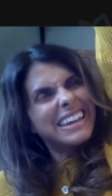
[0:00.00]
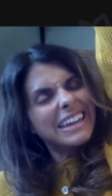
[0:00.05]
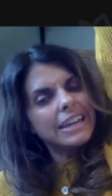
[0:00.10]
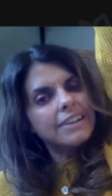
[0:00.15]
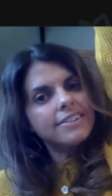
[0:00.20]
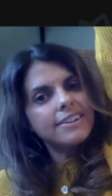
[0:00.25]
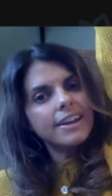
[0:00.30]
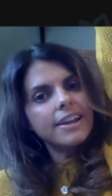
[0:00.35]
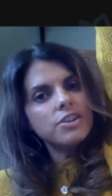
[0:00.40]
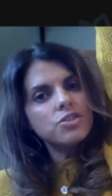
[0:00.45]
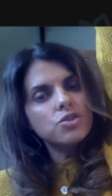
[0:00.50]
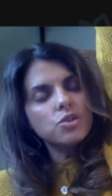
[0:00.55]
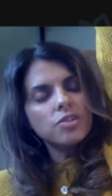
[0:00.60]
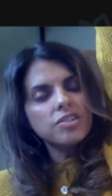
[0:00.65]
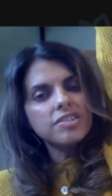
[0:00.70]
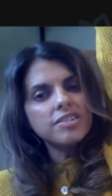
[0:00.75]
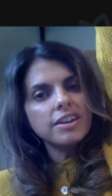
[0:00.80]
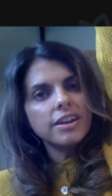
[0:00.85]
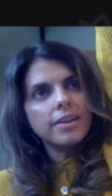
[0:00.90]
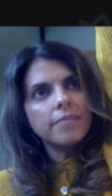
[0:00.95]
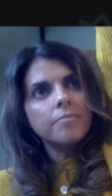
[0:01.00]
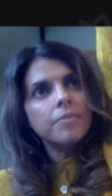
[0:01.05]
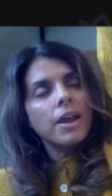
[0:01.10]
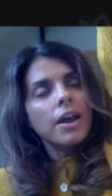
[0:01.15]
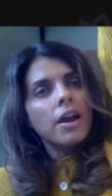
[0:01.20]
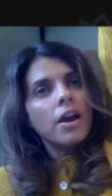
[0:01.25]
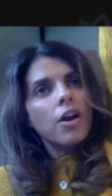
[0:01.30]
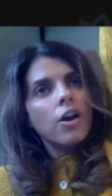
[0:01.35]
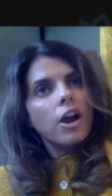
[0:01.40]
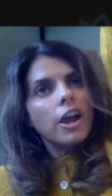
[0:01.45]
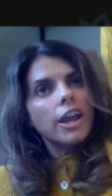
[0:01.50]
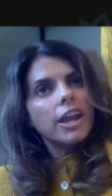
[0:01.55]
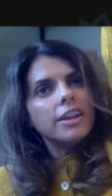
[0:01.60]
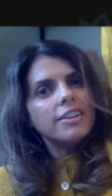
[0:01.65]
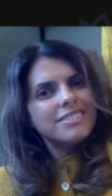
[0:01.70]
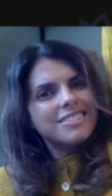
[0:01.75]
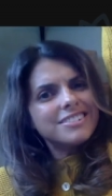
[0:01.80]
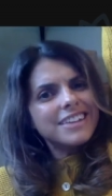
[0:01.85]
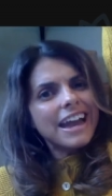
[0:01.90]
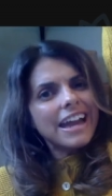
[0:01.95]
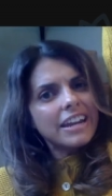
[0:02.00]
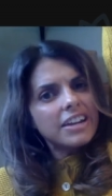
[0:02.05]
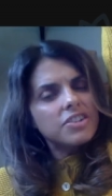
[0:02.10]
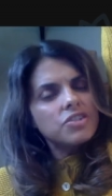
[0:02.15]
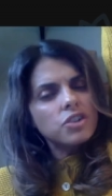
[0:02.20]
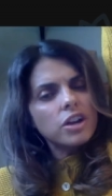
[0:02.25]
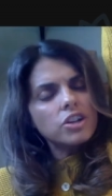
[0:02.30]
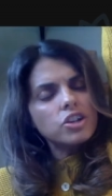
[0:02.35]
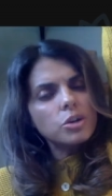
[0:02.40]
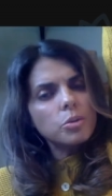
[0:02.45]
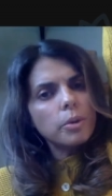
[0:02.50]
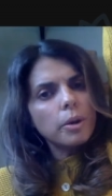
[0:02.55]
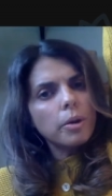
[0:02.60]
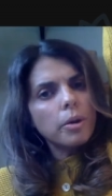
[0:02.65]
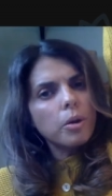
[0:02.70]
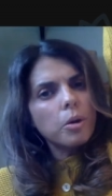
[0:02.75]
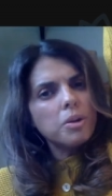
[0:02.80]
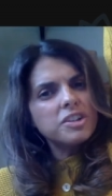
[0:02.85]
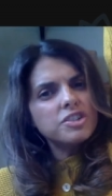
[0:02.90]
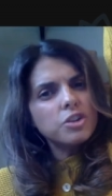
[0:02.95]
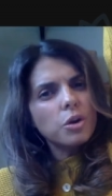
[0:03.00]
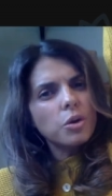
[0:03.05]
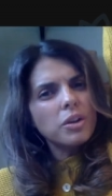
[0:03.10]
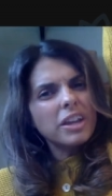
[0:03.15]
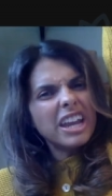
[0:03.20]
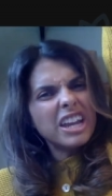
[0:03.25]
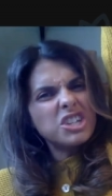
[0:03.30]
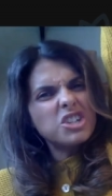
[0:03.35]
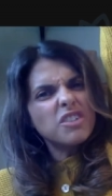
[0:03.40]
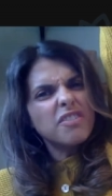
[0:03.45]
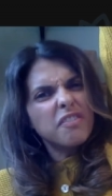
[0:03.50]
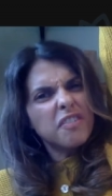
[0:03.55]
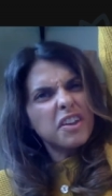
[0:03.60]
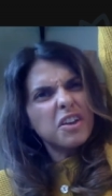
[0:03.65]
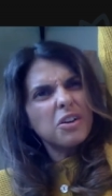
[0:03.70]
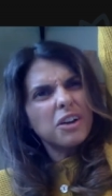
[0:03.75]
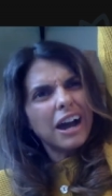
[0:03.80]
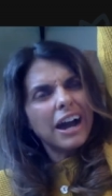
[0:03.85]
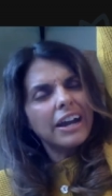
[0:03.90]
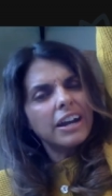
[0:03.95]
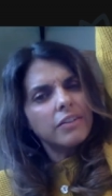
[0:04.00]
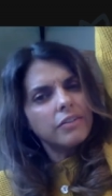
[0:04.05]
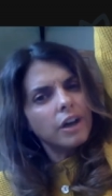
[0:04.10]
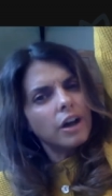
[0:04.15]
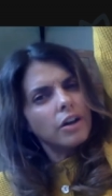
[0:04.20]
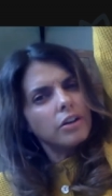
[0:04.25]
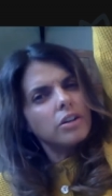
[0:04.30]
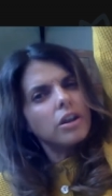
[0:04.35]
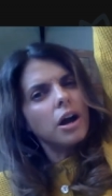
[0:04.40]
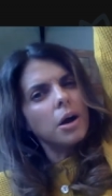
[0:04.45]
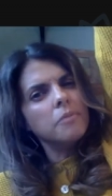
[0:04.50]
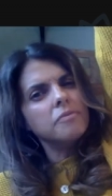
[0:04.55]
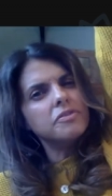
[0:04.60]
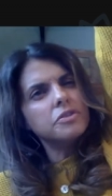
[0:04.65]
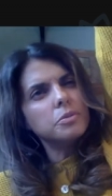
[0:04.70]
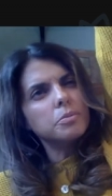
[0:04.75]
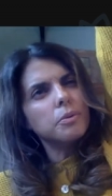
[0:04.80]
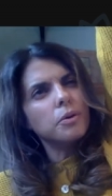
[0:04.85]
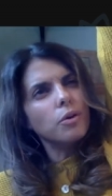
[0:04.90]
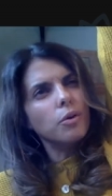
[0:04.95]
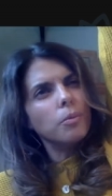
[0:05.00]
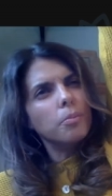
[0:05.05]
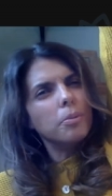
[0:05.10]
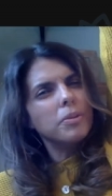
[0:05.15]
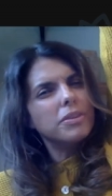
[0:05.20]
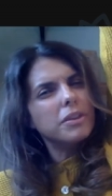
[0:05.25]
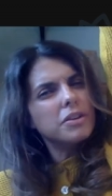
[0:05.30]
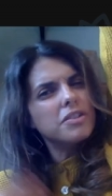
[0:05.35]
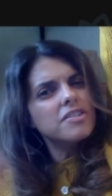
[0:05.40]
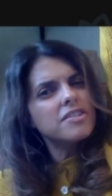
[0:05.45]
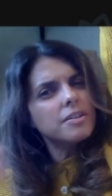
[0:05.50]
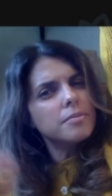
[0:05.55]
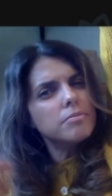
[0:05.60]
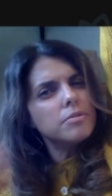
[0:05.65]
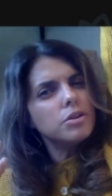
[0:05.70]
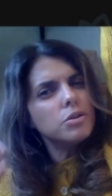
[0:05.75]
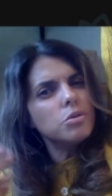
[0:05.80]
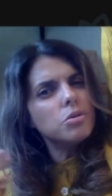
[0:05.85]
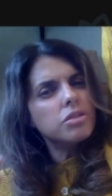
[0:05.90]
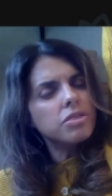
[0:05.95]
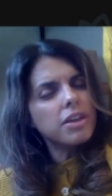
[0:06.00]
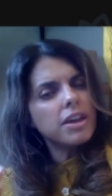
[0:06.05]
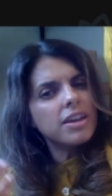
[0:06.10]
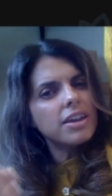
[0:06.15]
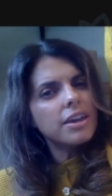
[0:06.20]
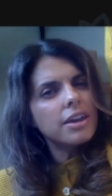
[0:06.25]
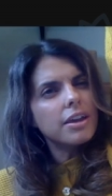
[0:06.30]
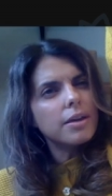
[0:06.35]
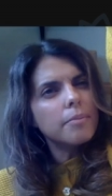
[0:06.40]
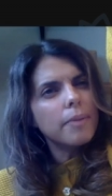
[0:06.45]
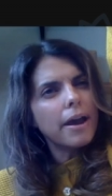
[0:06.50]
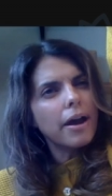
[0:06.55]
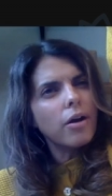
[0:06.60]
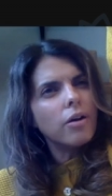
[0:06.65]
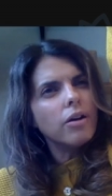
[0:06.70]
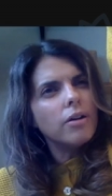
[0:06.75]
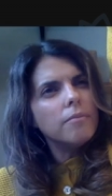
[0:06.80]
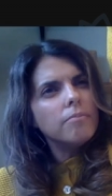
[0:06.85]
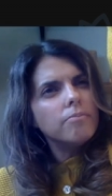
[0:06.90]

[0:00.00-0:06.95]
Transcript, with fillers: It's interesting in static stretching, we were always told it should feel kind of uncomfortable. But there's some new thinking about,